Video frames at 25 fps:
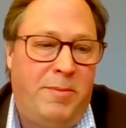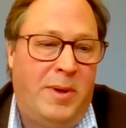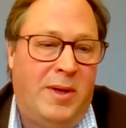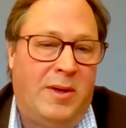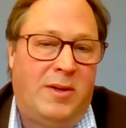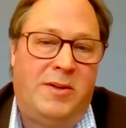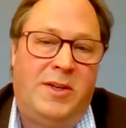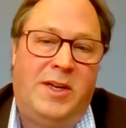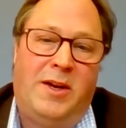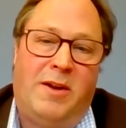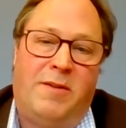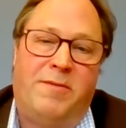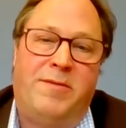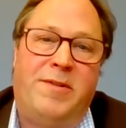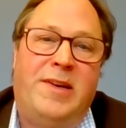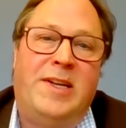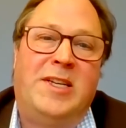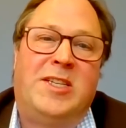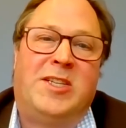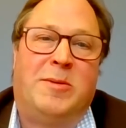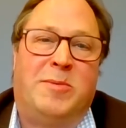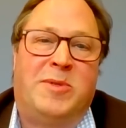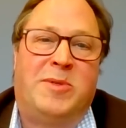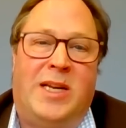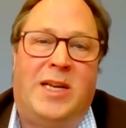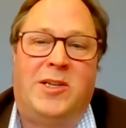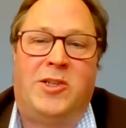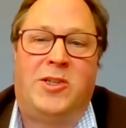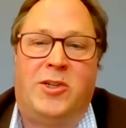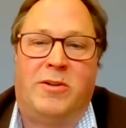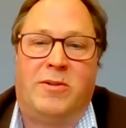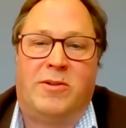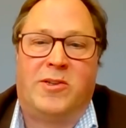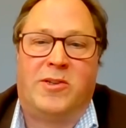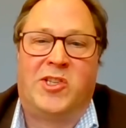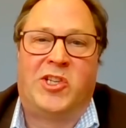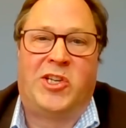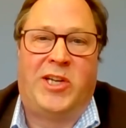built, very
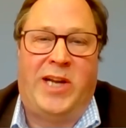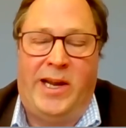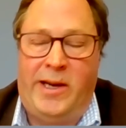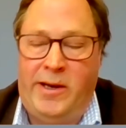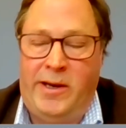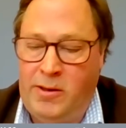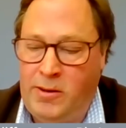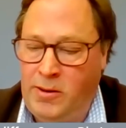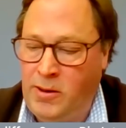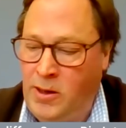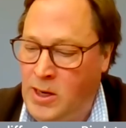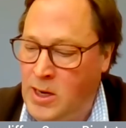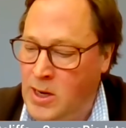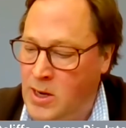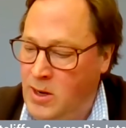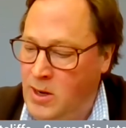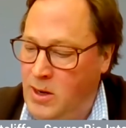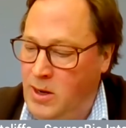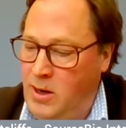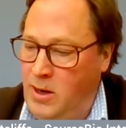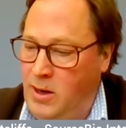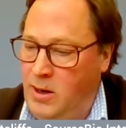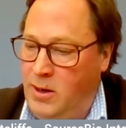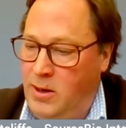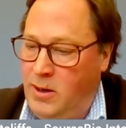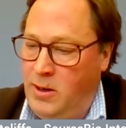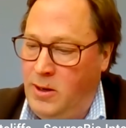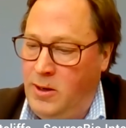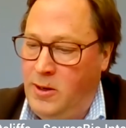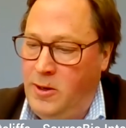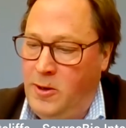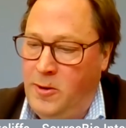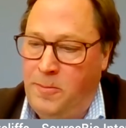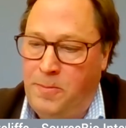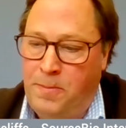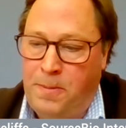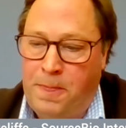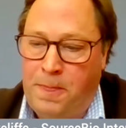substantial scale
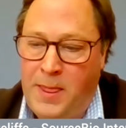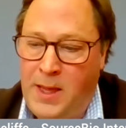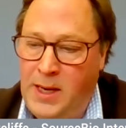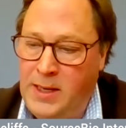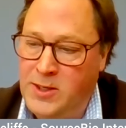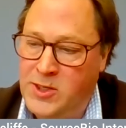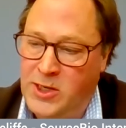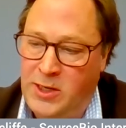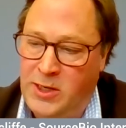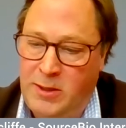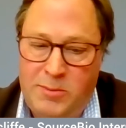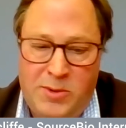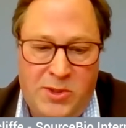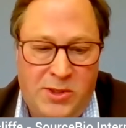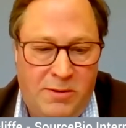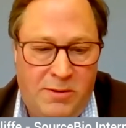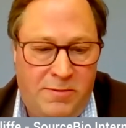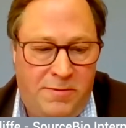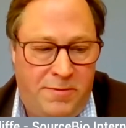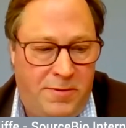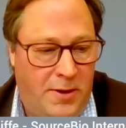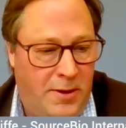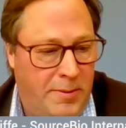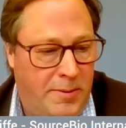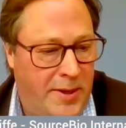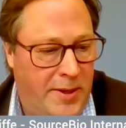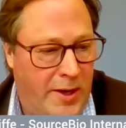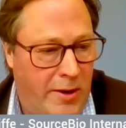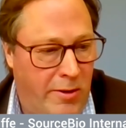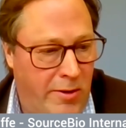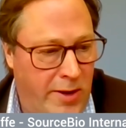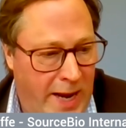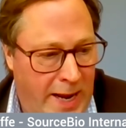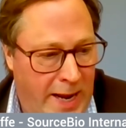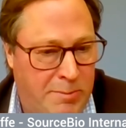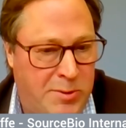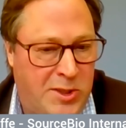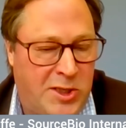in terms of,
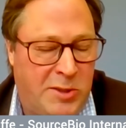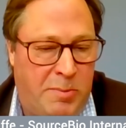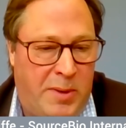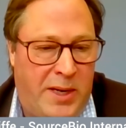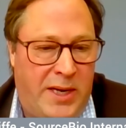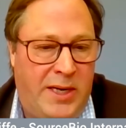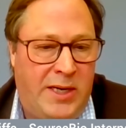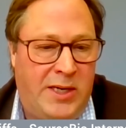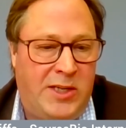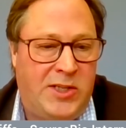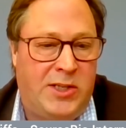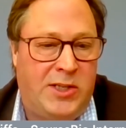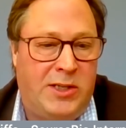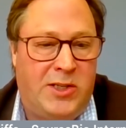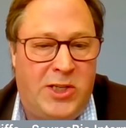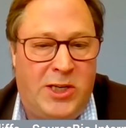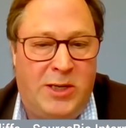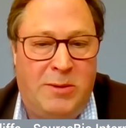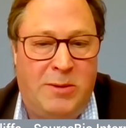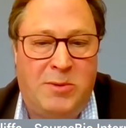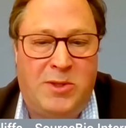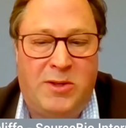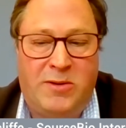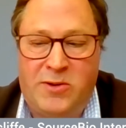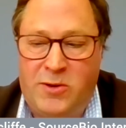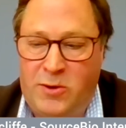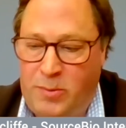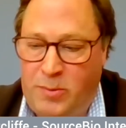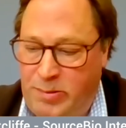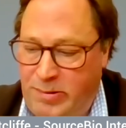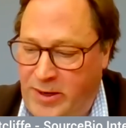lab space, in terms of sort of